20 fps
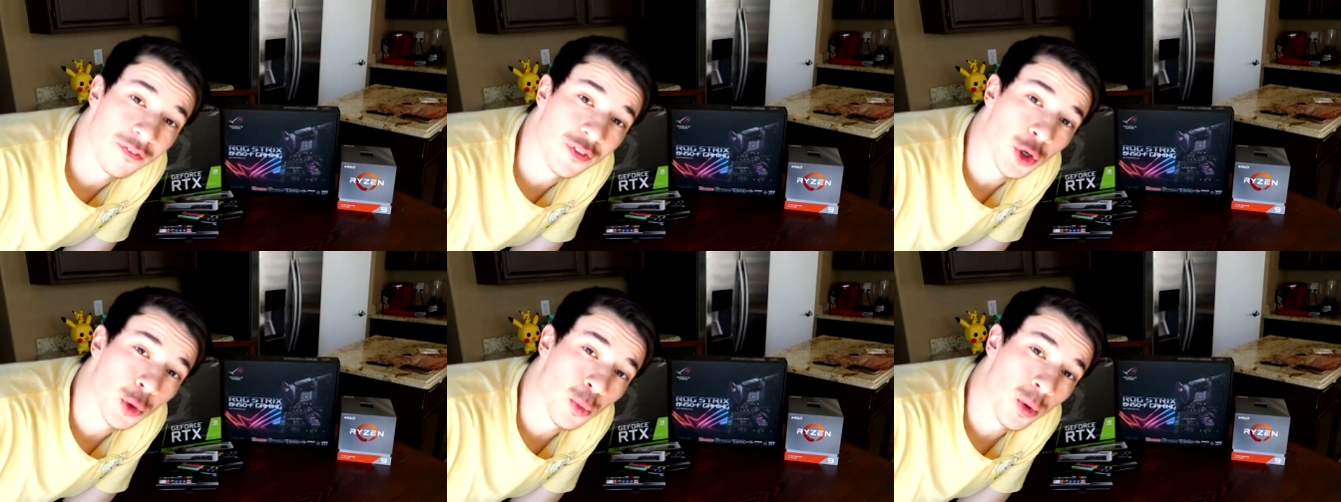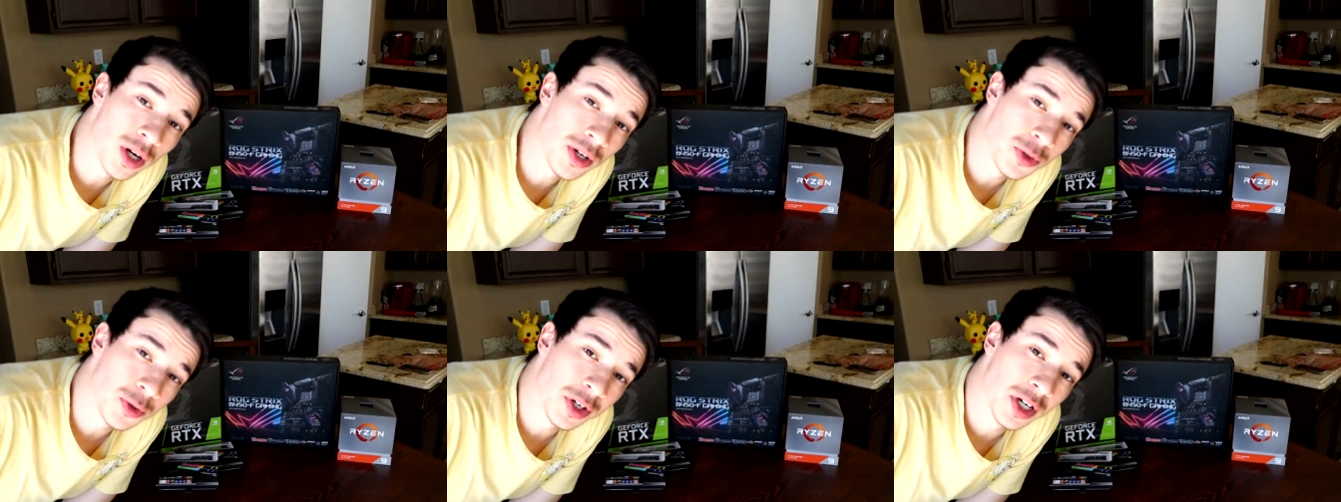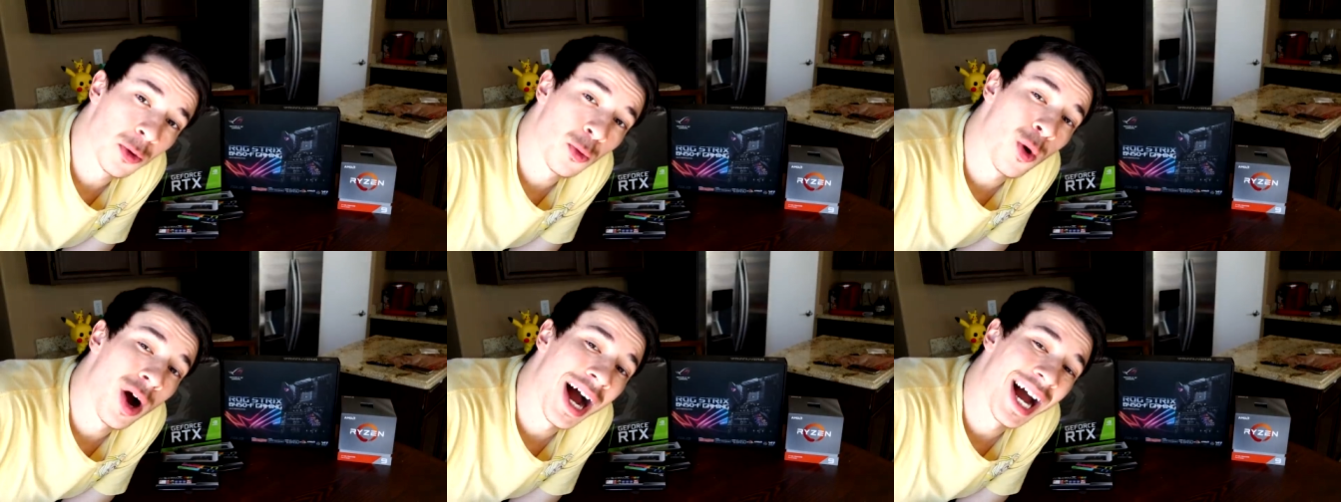If you're
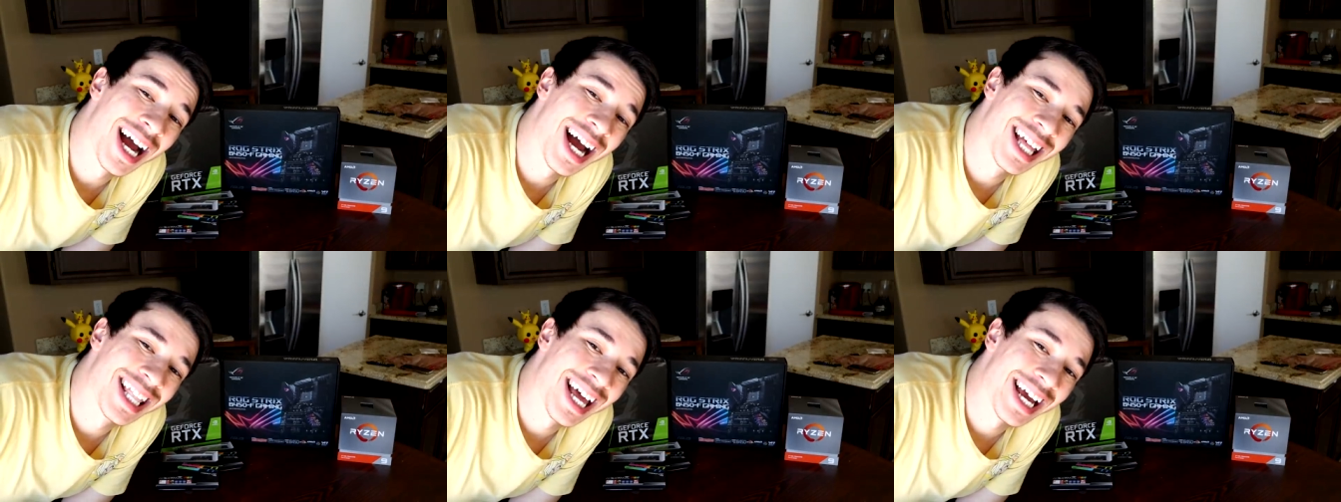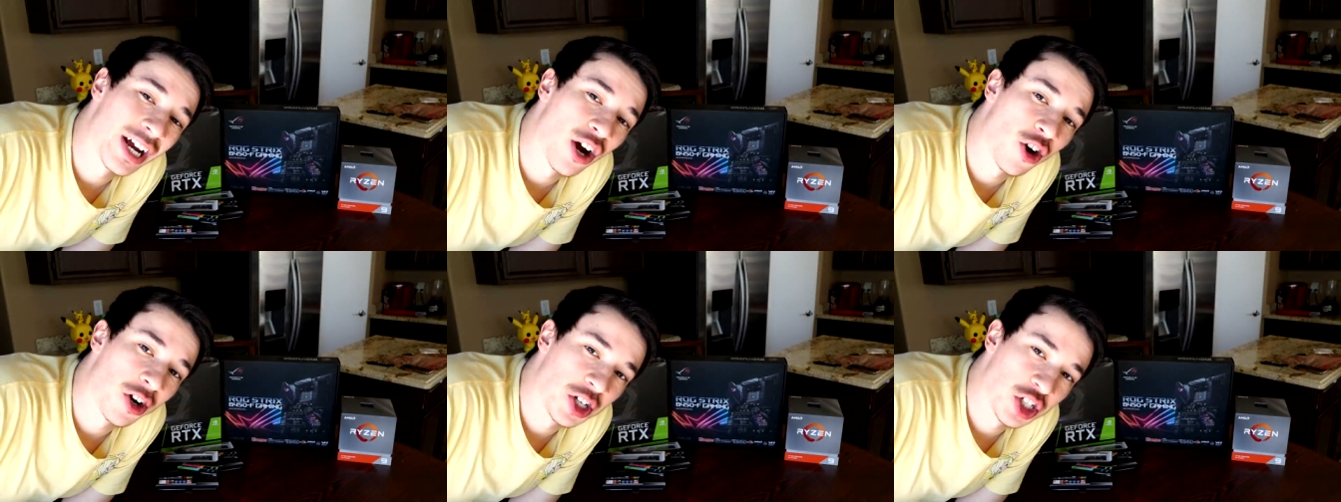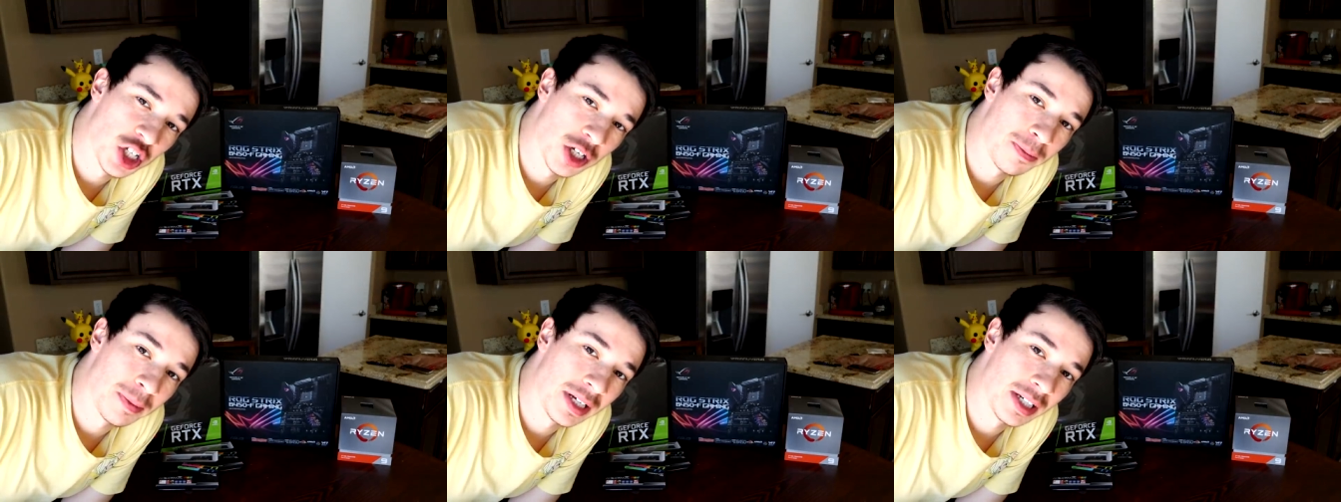wondering why I like
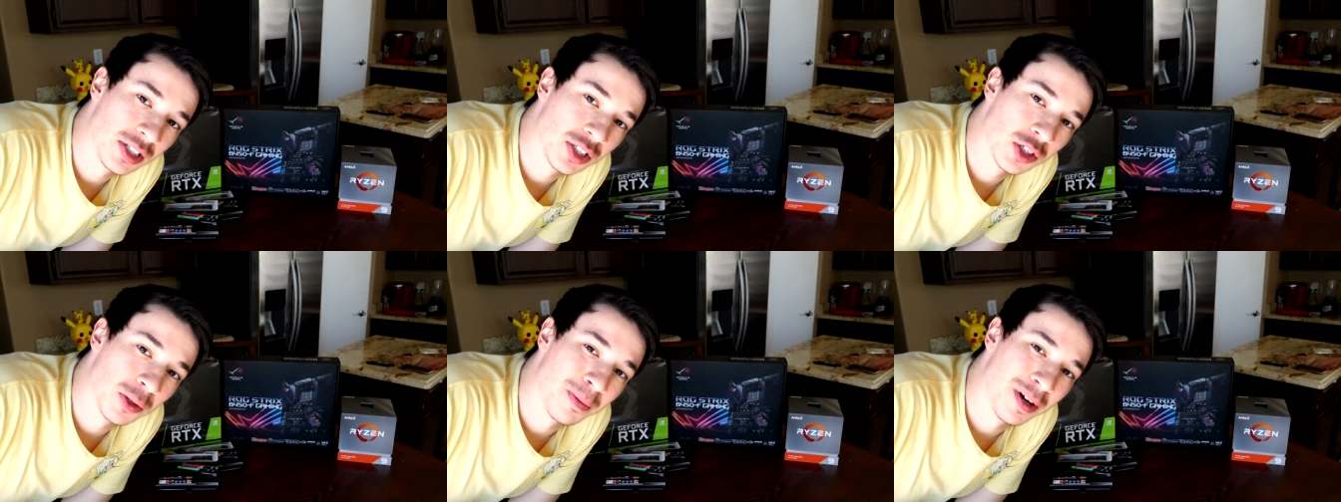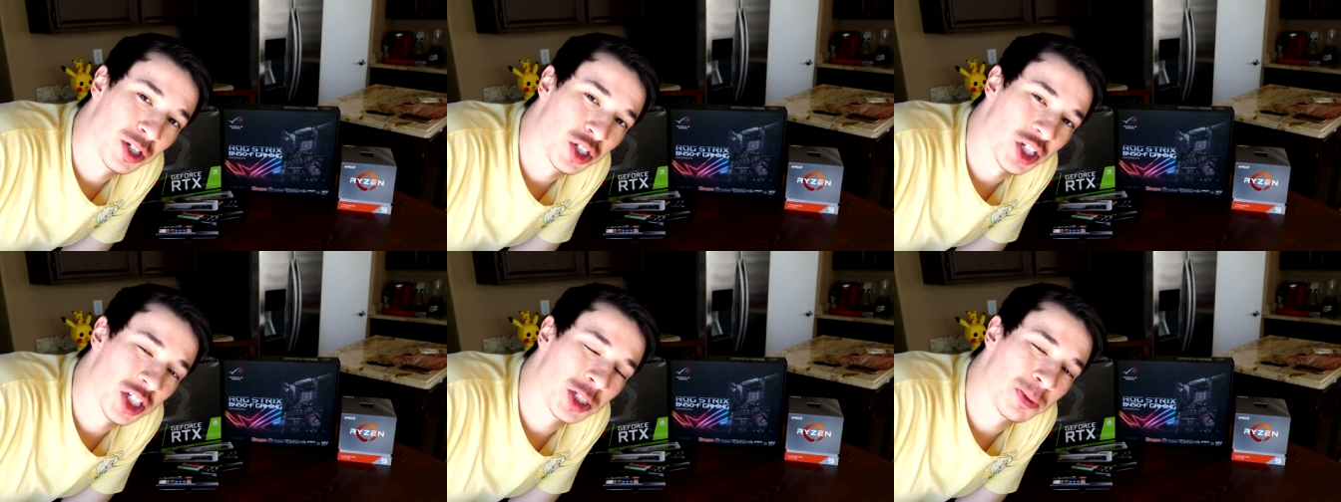RGB so much,